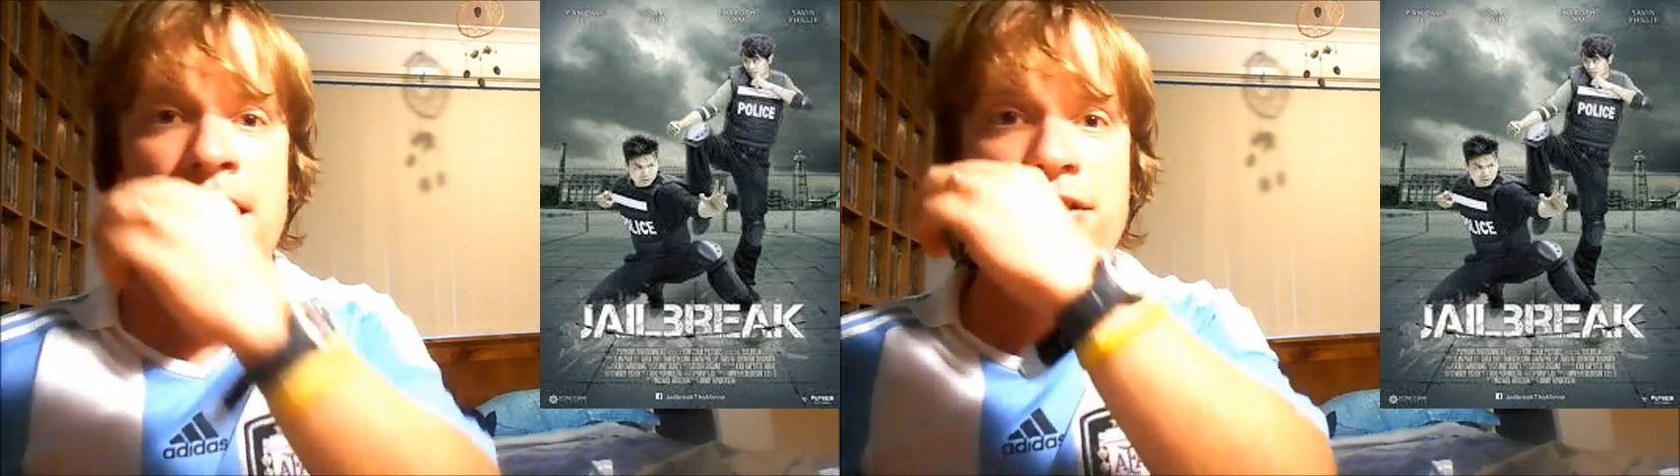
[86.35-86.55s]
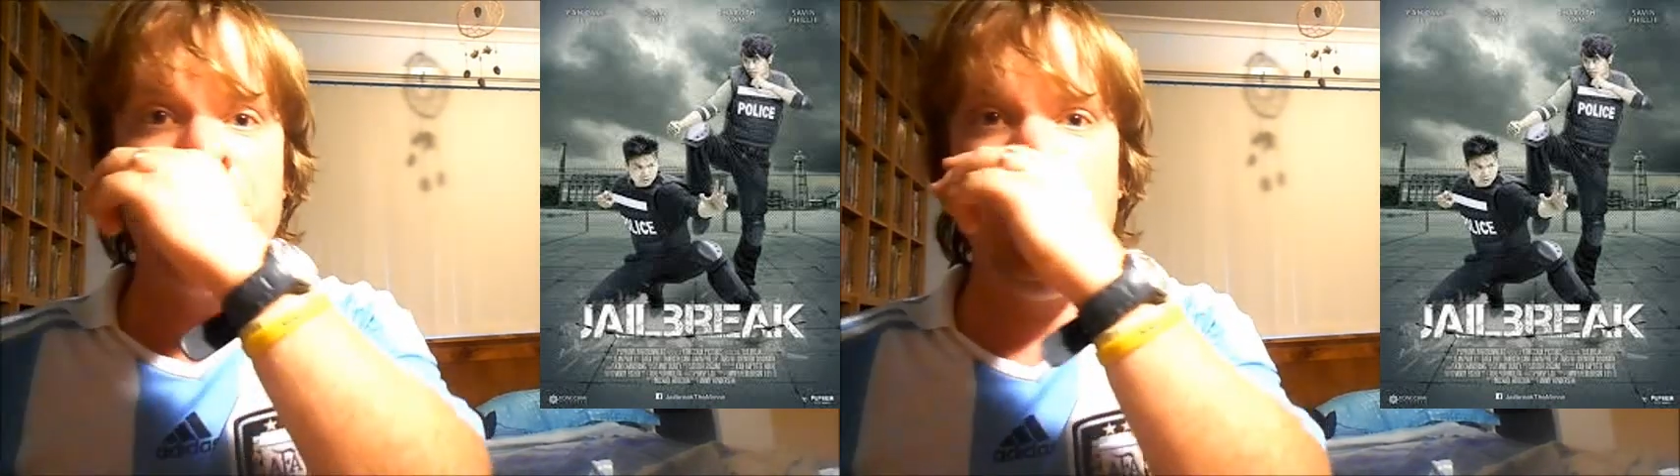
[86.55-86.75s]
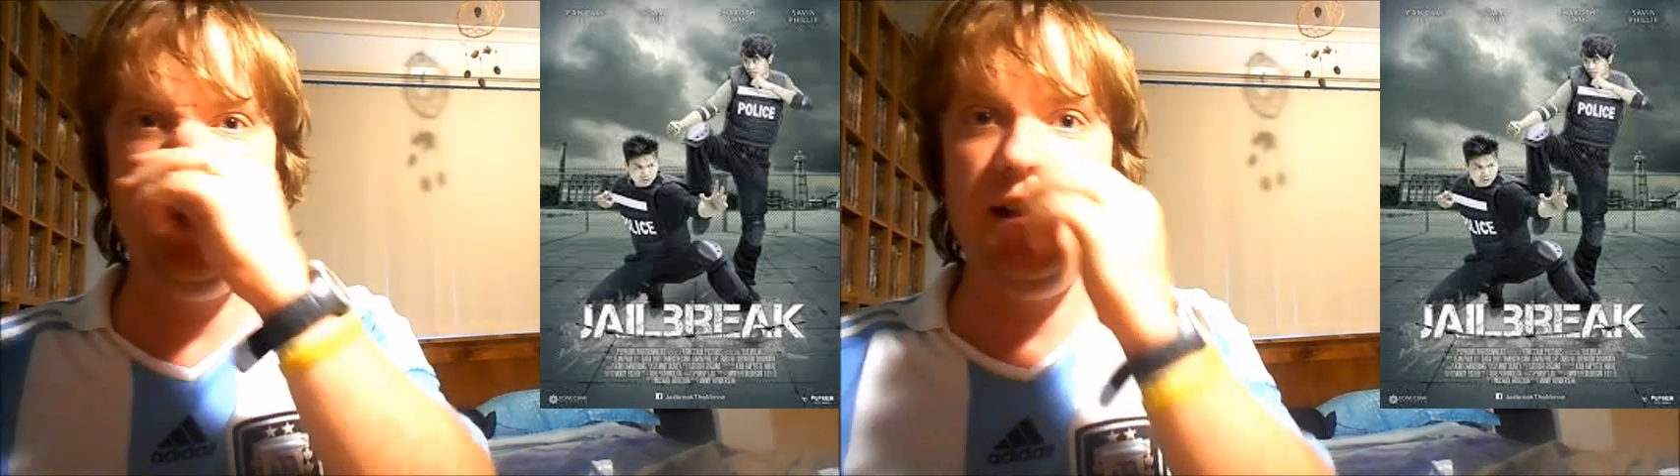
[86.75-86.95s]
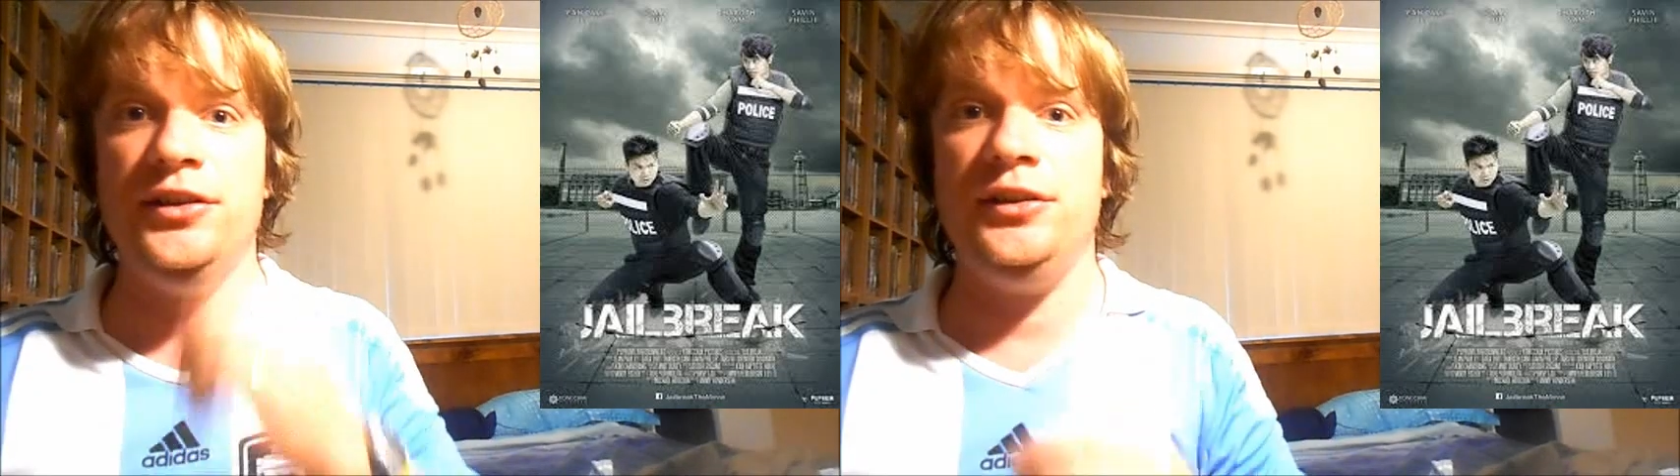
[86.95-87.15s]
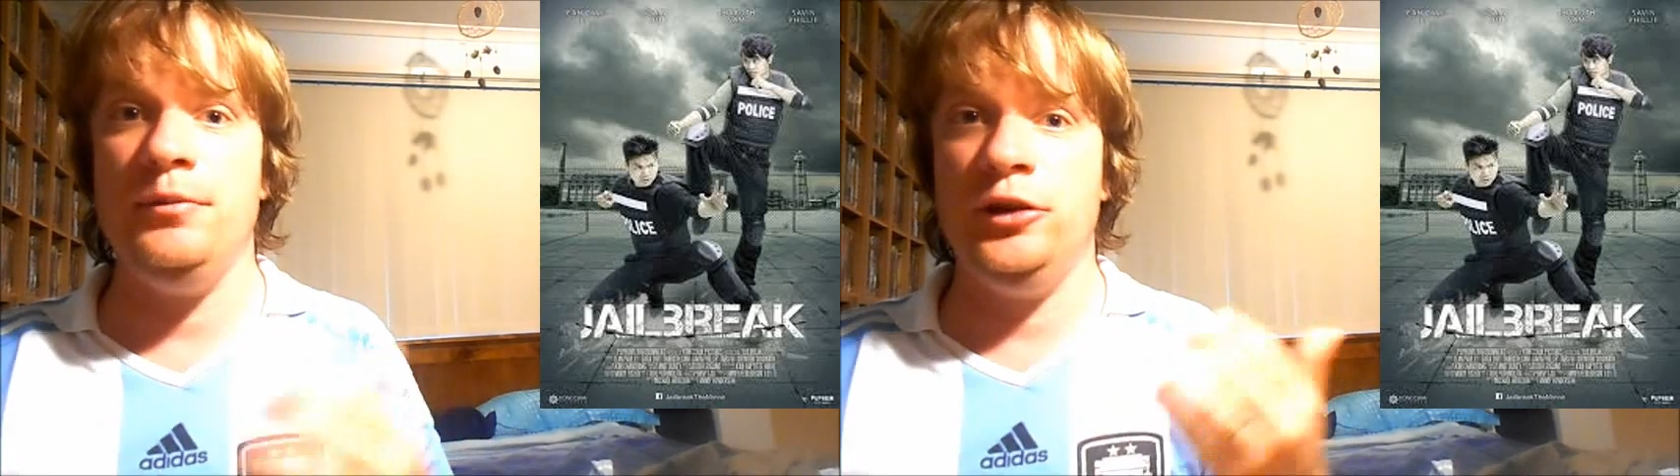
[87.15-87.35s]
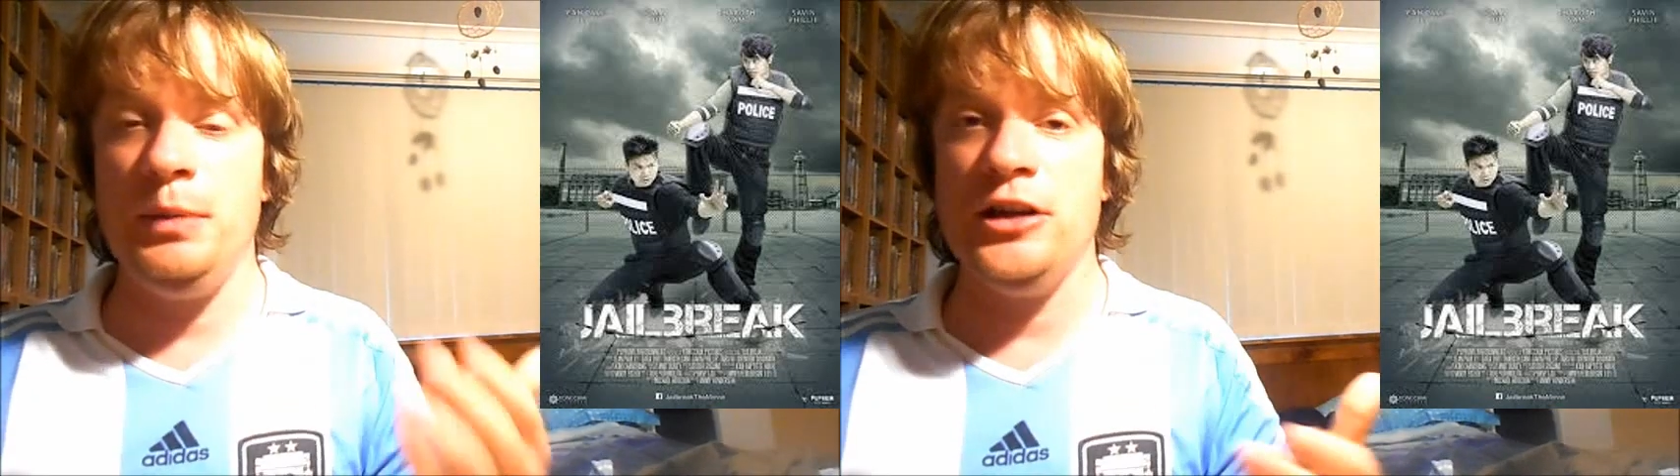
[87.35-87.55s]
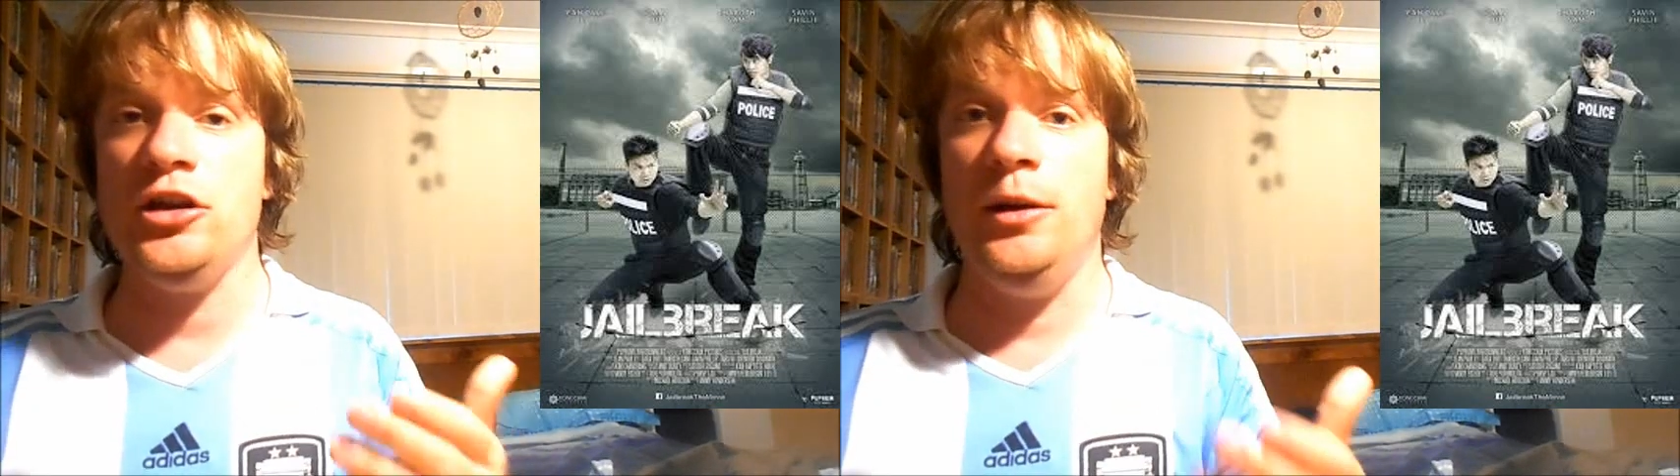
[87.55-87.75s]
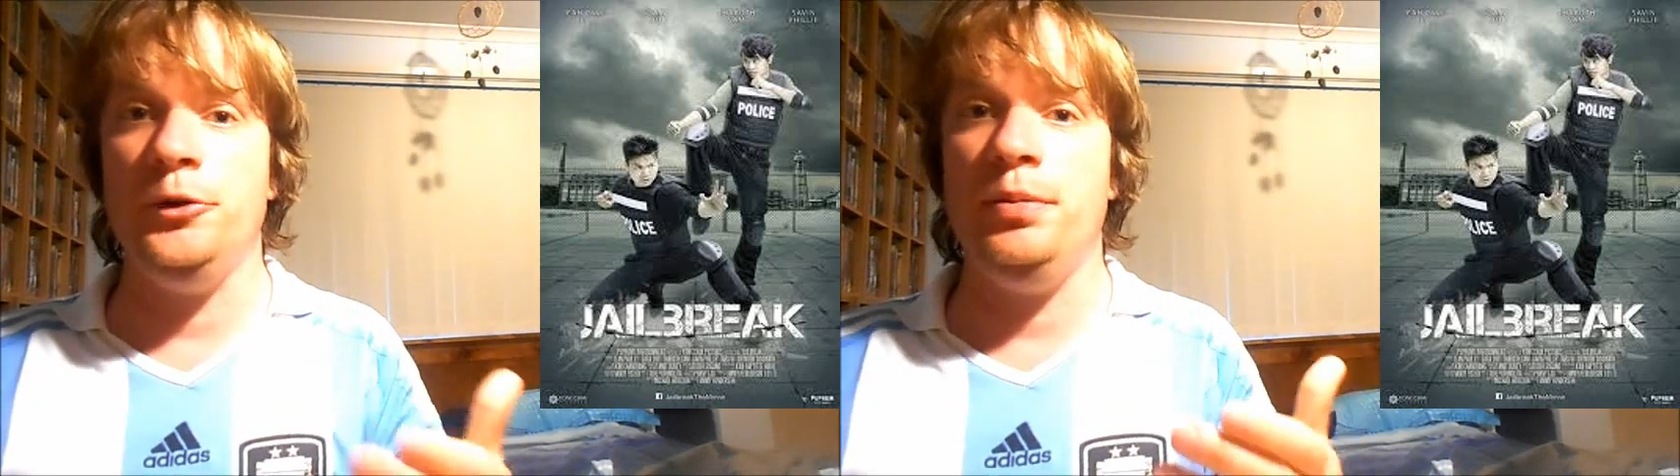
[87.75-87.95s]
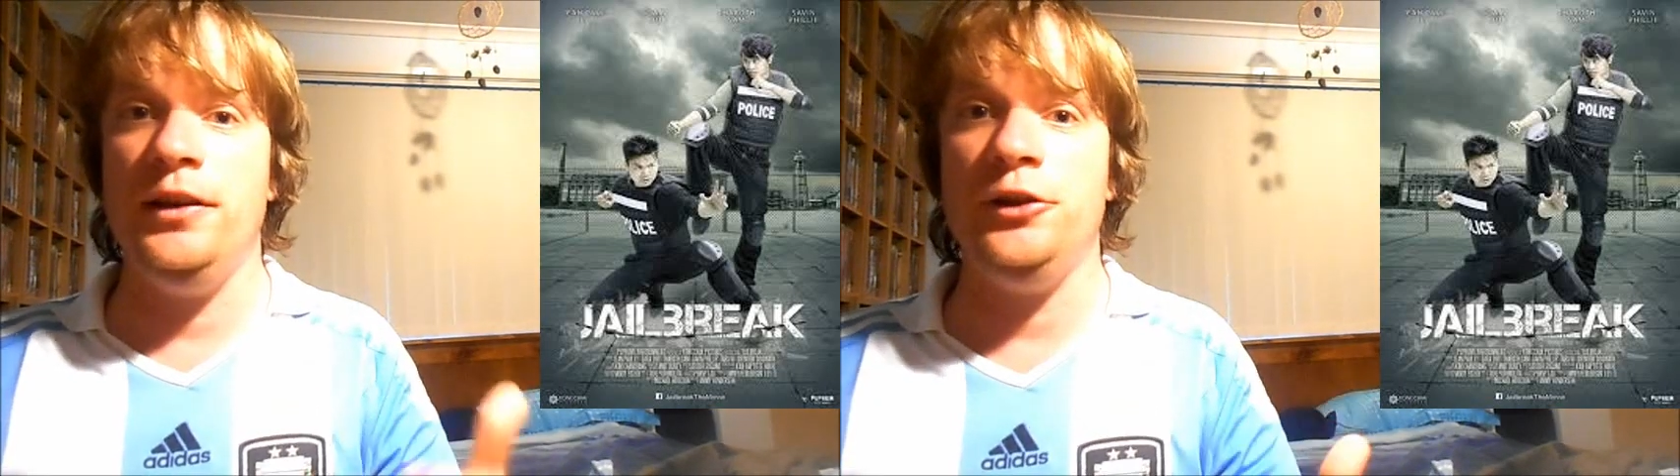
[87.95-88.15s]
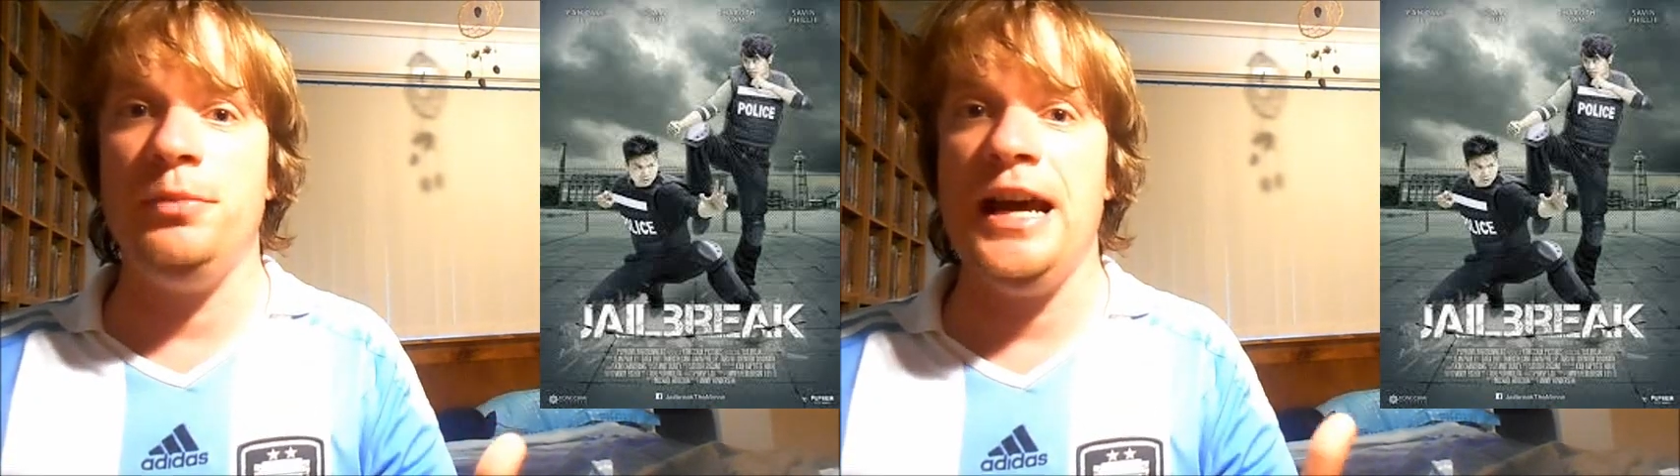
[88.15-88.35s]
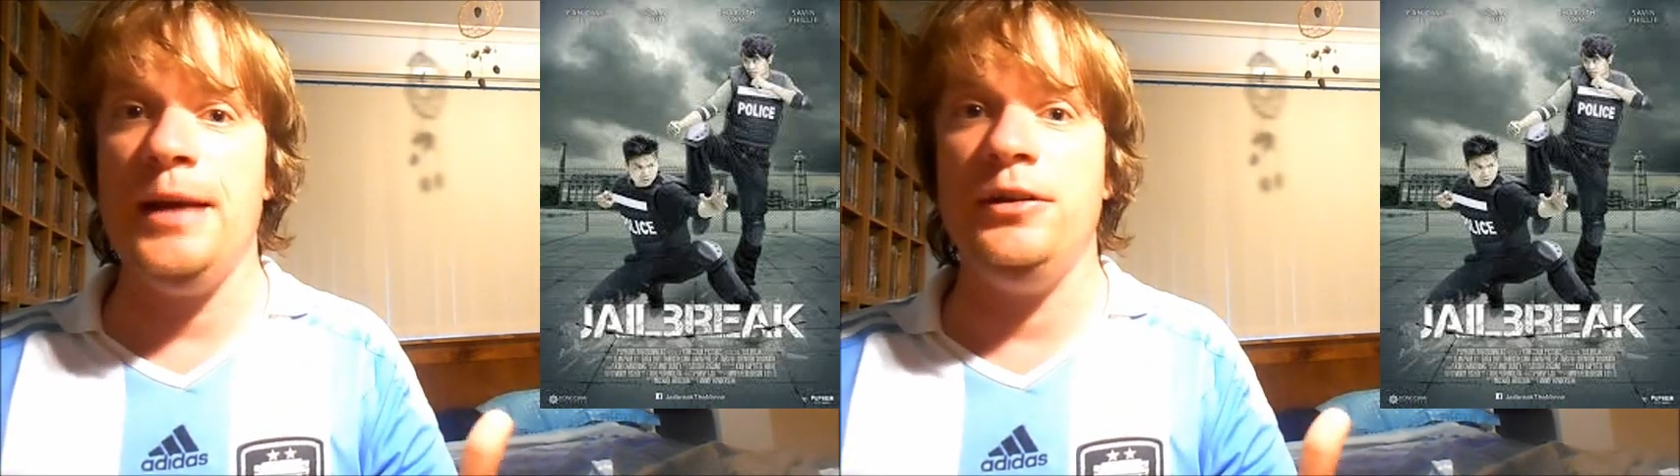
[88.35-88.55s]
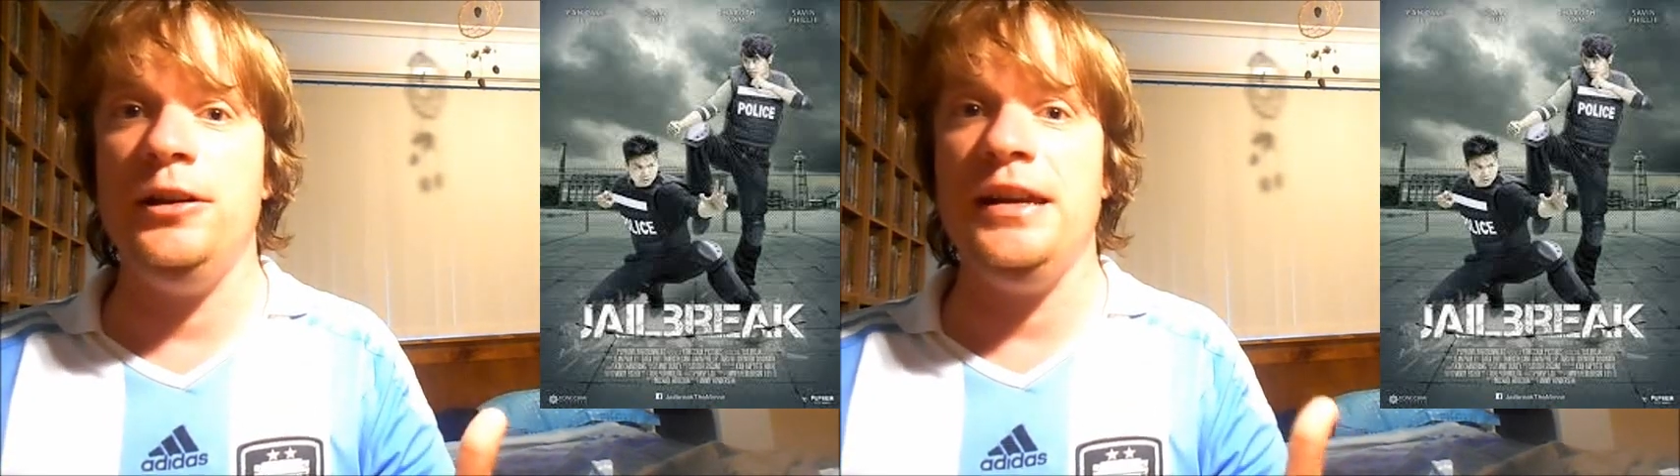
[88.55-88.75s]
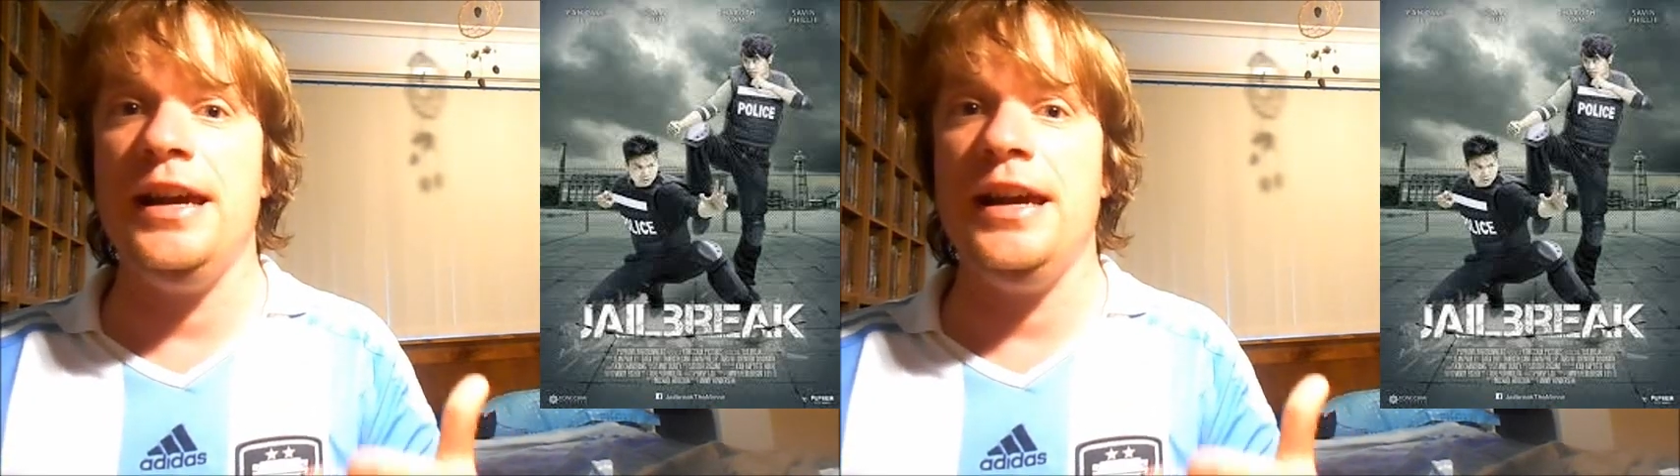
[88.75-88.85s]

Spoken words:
So these special ops policemen happen to be